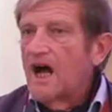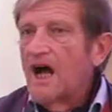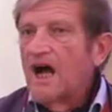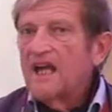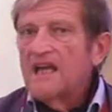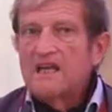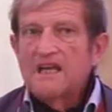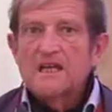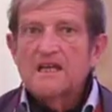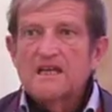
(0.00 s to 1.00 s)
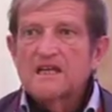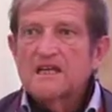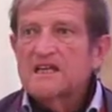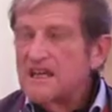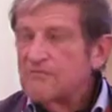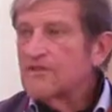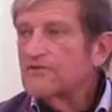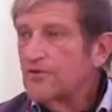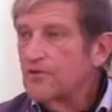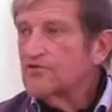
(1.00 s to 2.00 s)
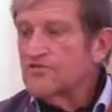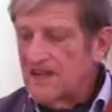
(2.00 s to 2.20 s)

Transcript: I came the first